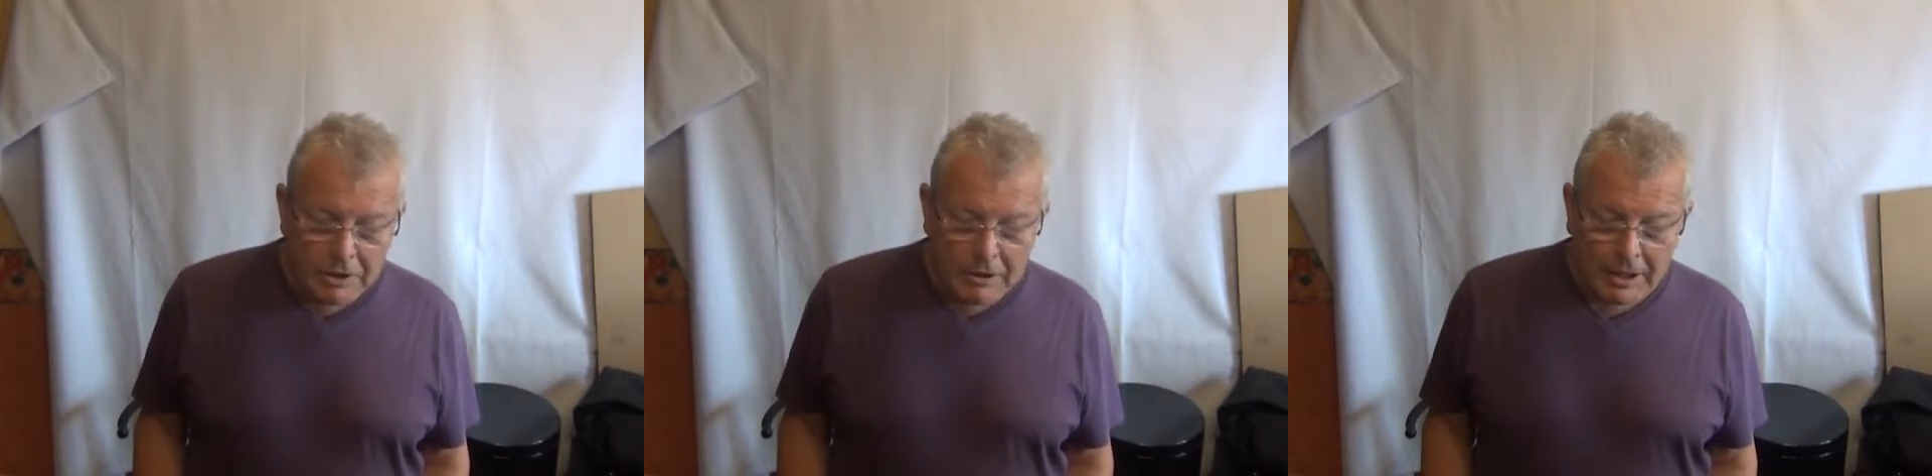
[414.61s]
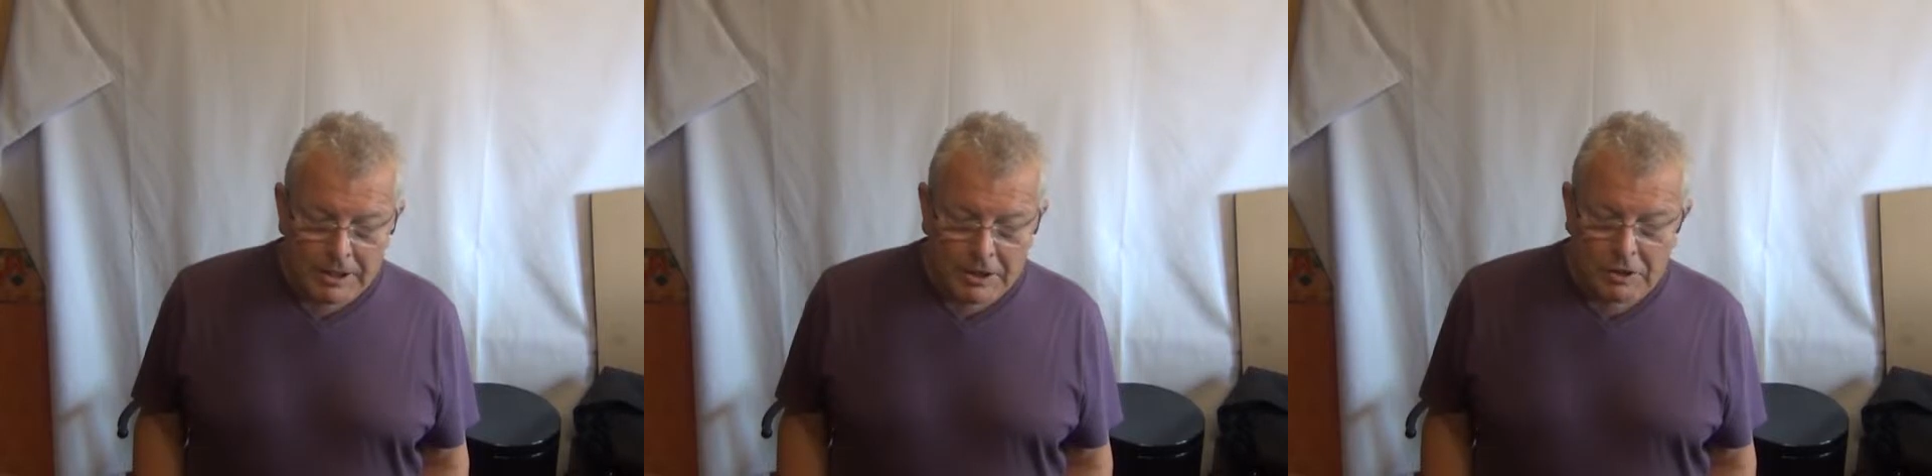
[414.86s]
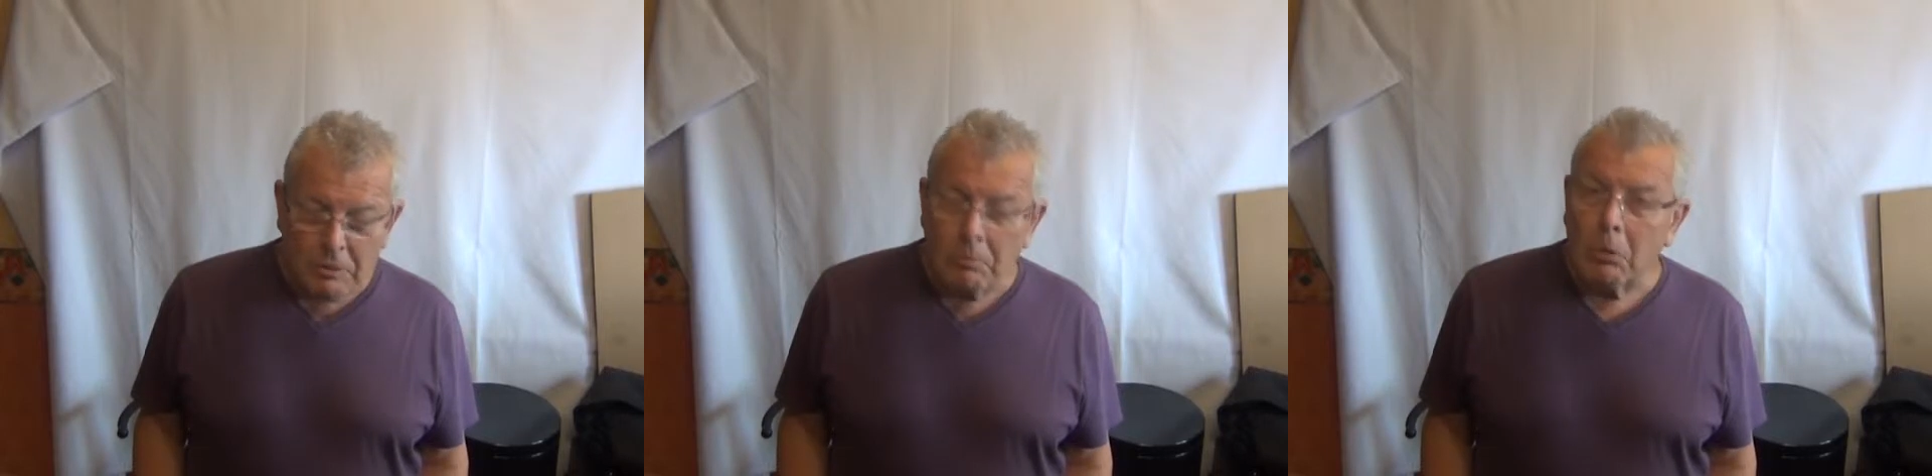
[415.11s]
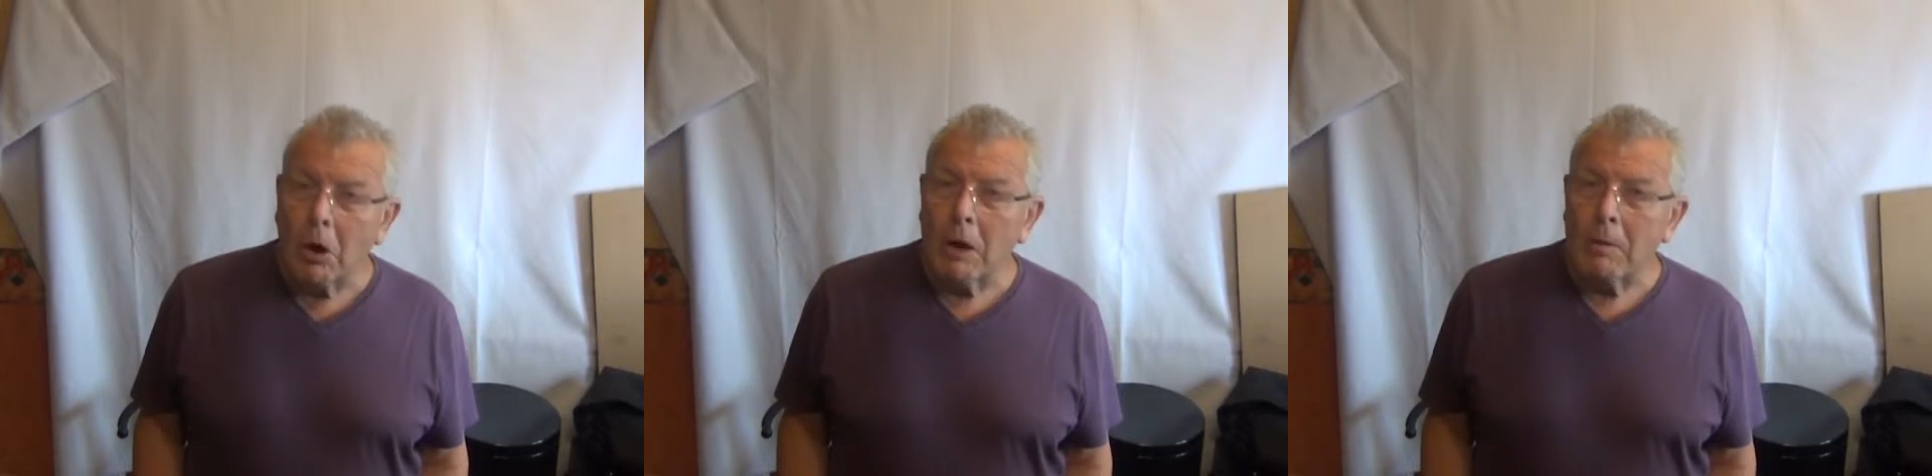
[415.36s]

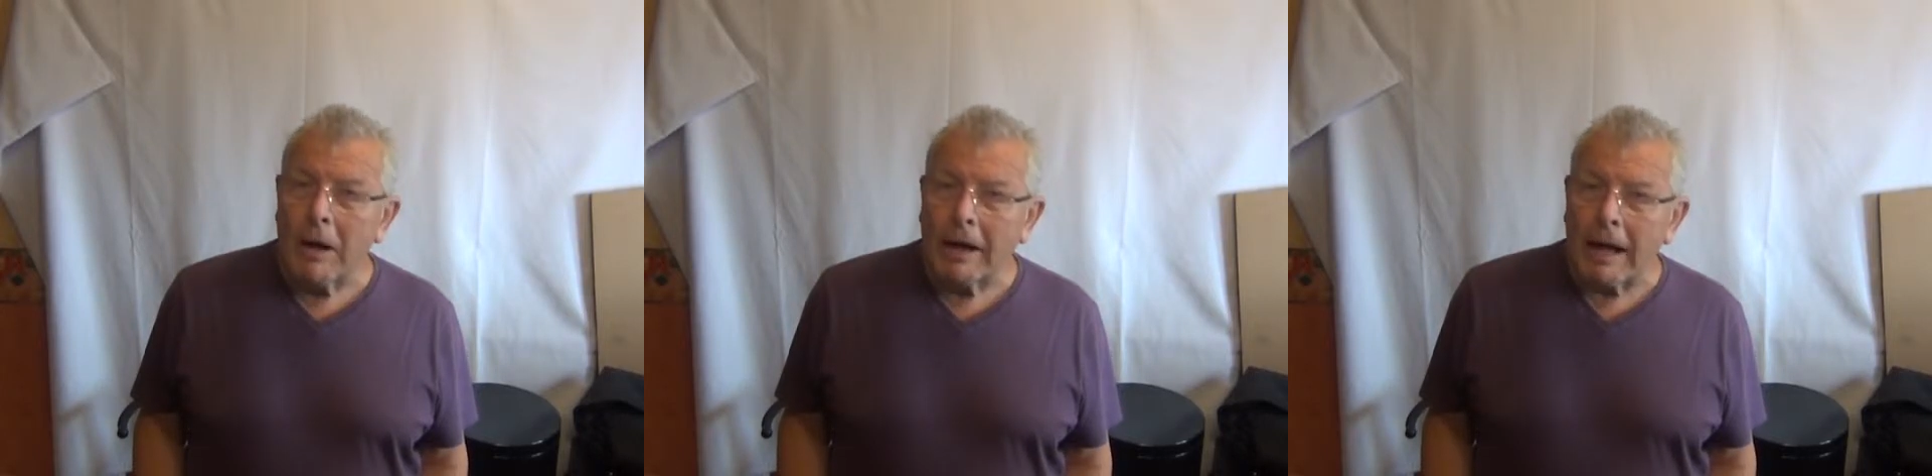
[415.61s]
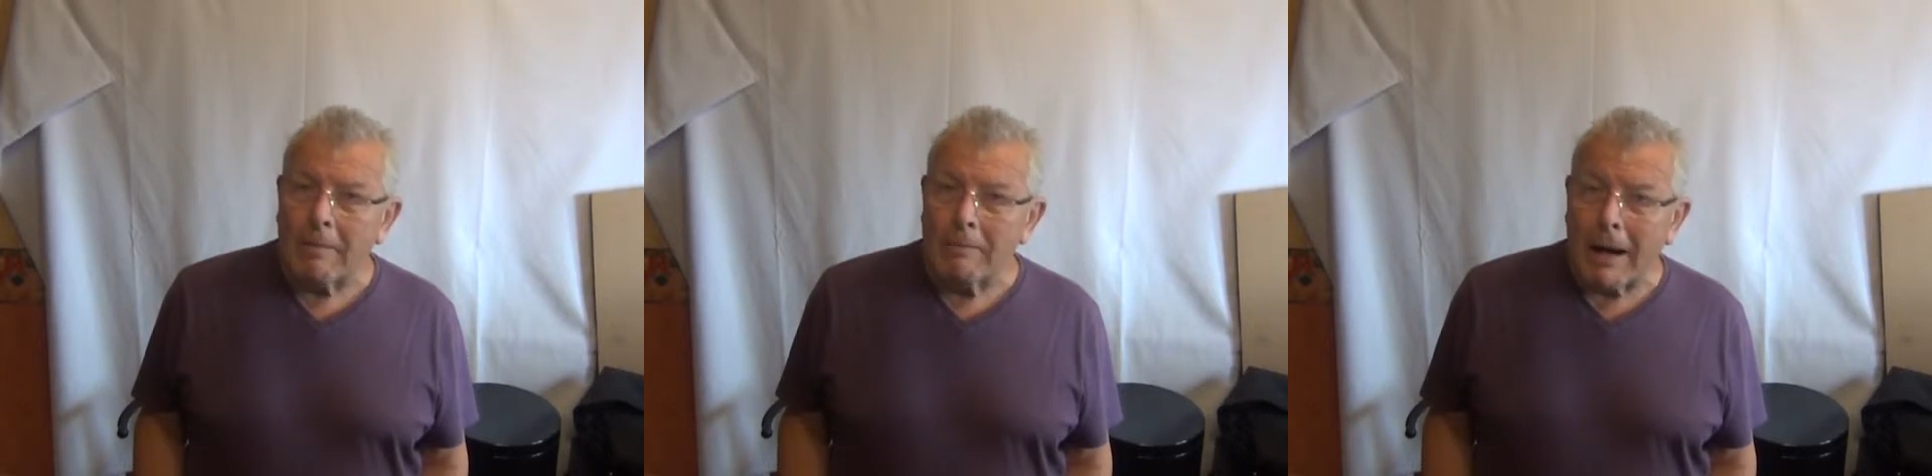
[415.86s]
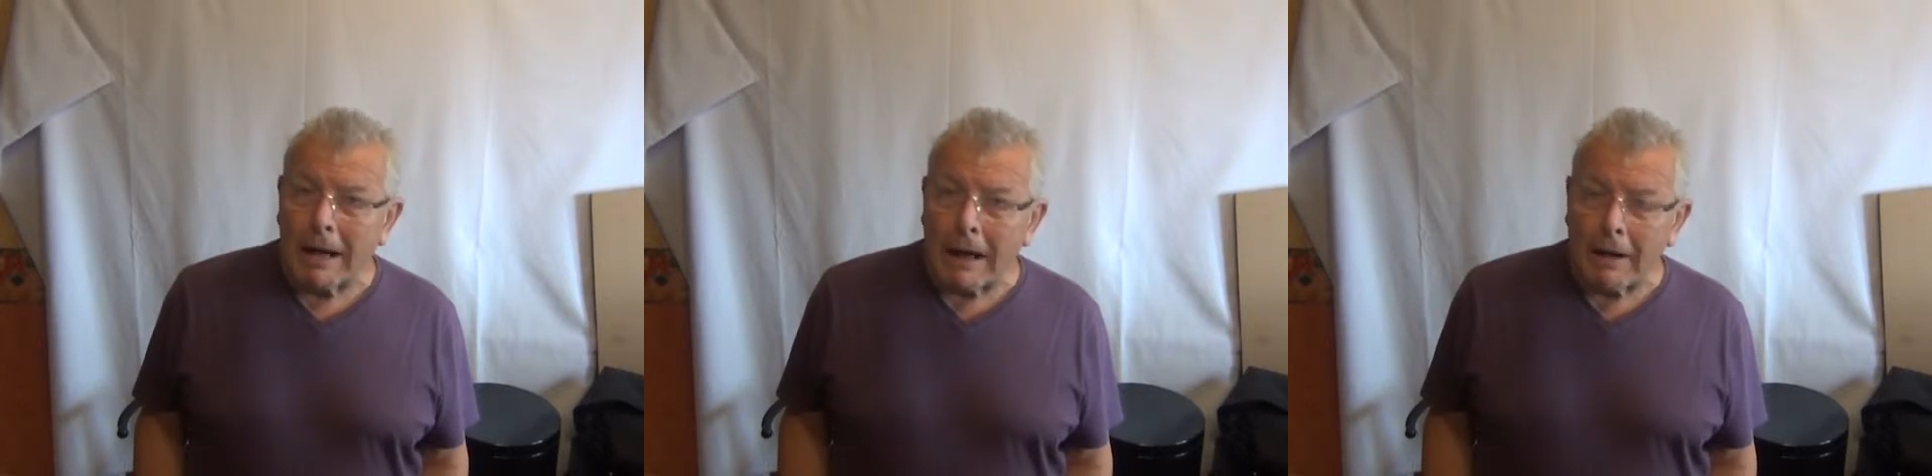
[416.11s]
transition point when I get back.